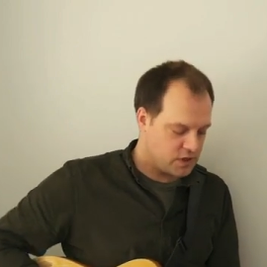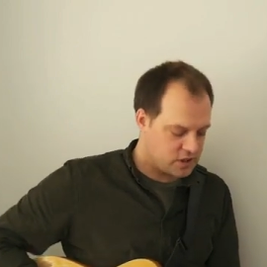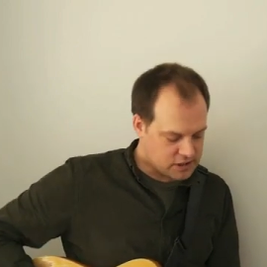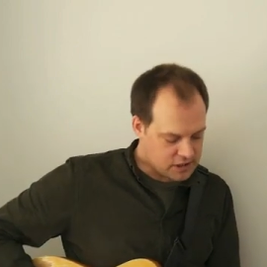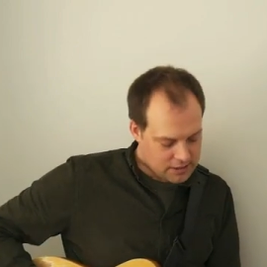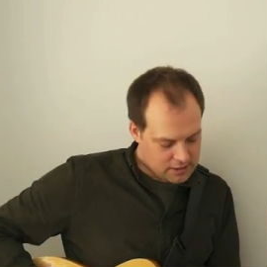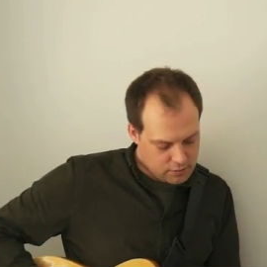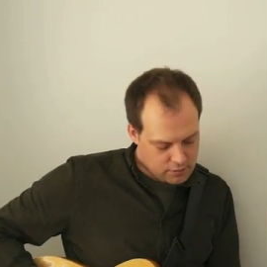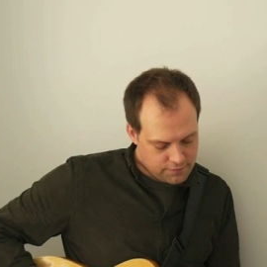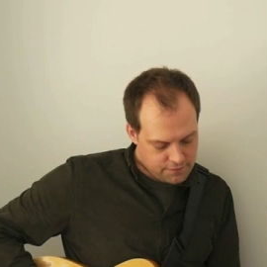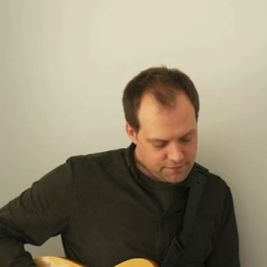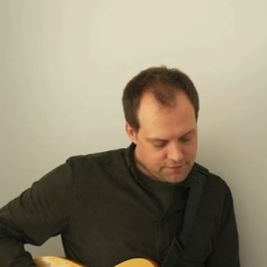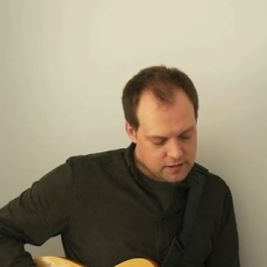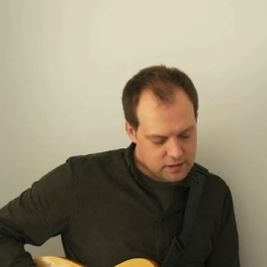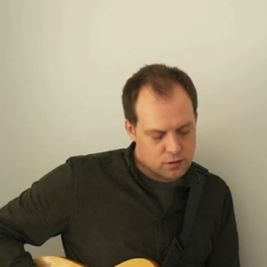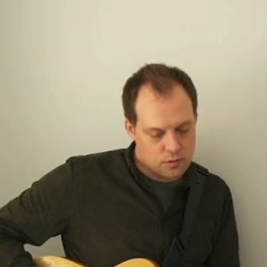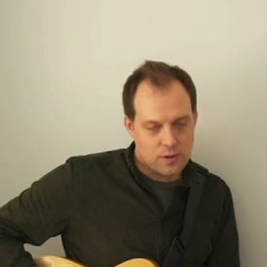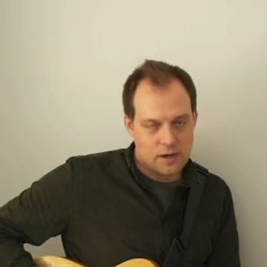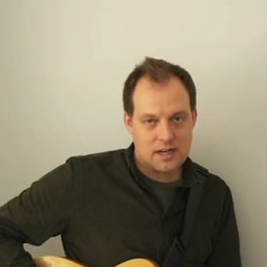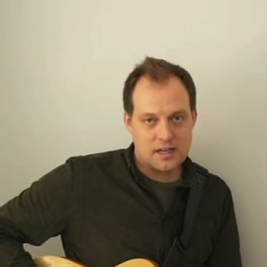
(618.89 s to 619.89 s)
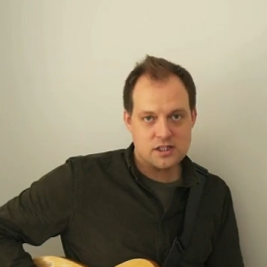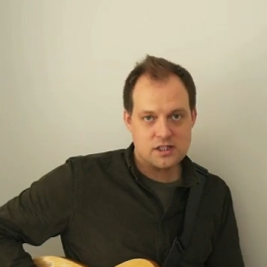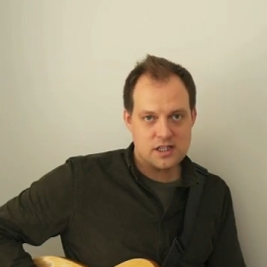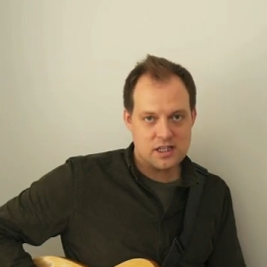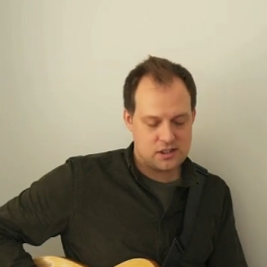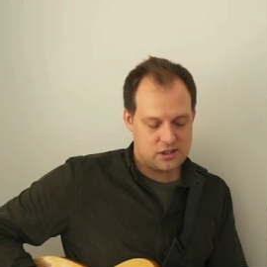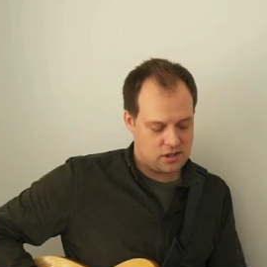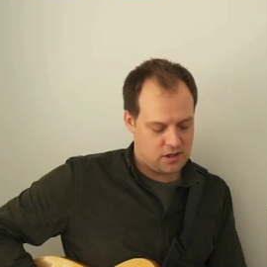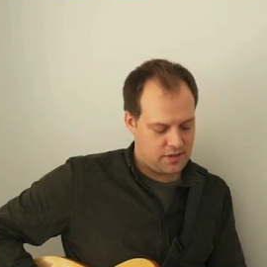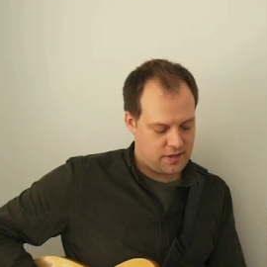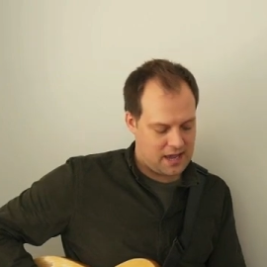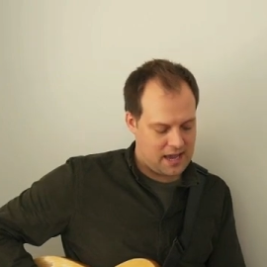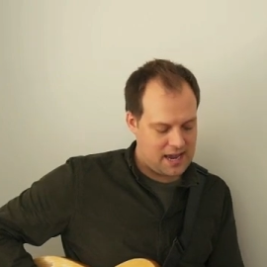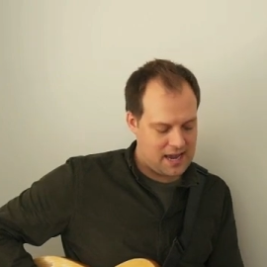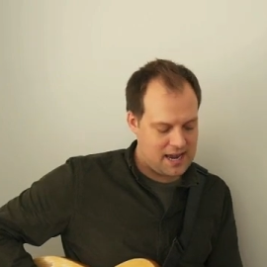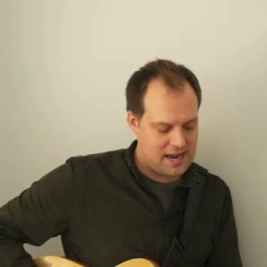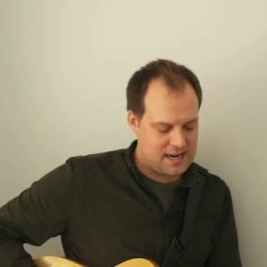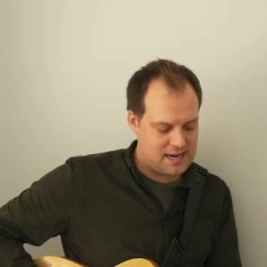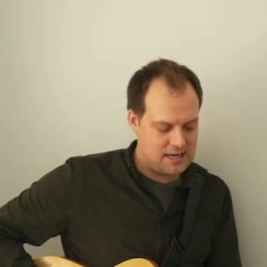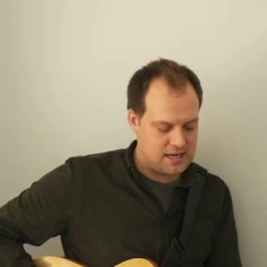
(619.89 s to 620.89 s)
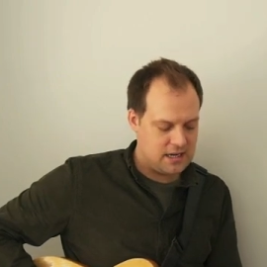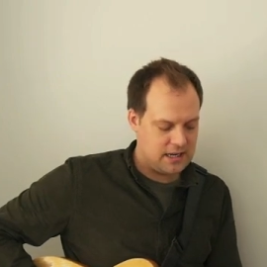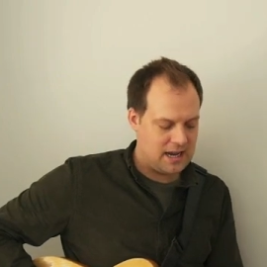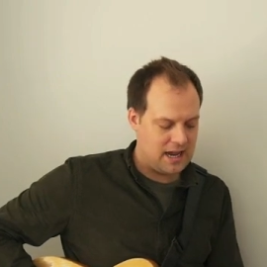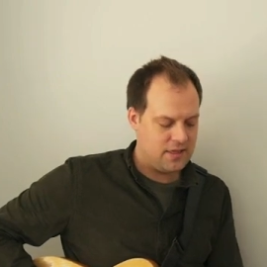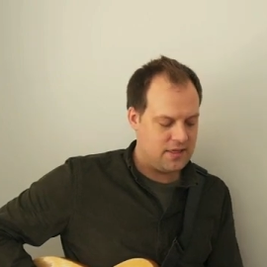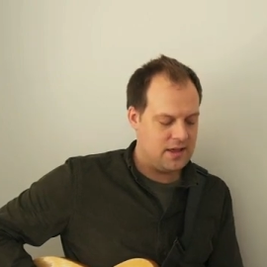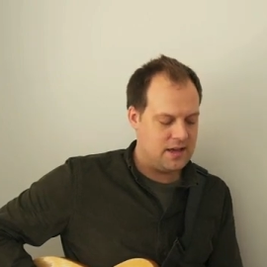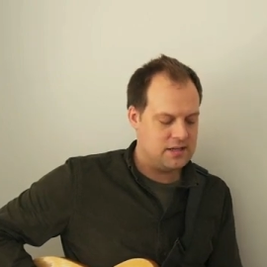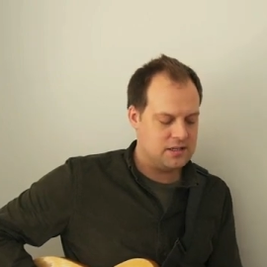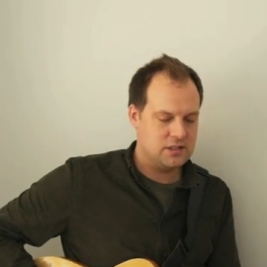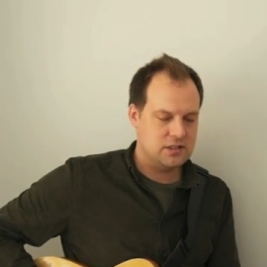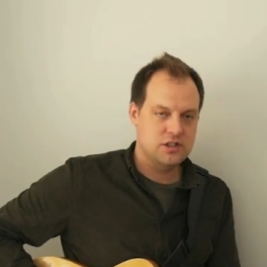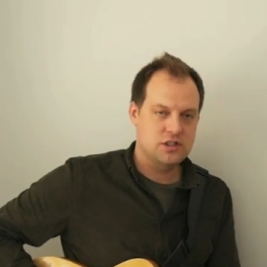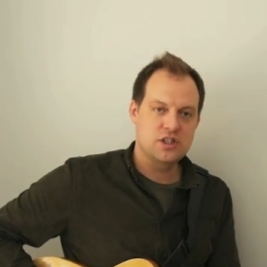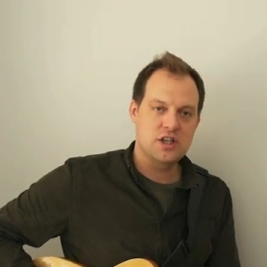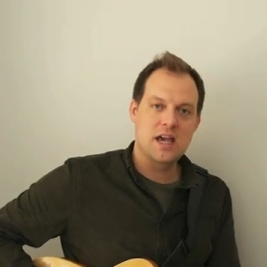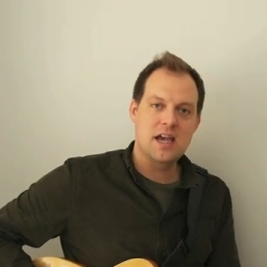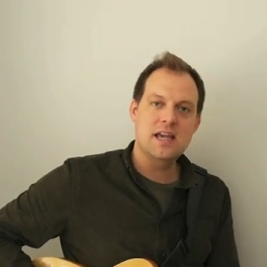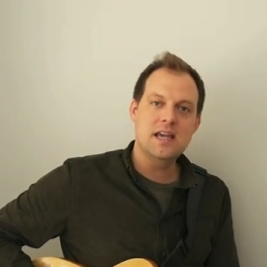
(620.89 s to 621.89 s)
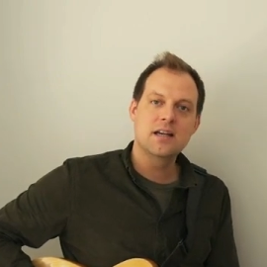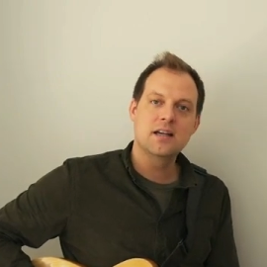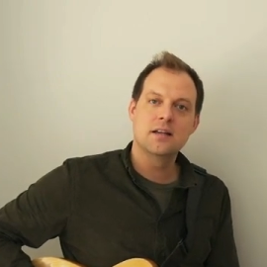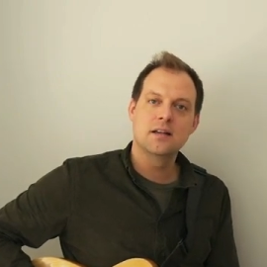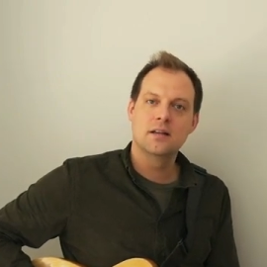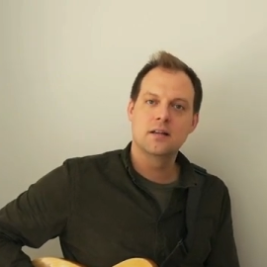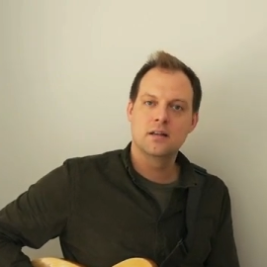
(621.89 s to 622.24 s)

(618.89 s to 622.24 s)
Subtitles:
There's a little fill when it sits on that E. You get this C,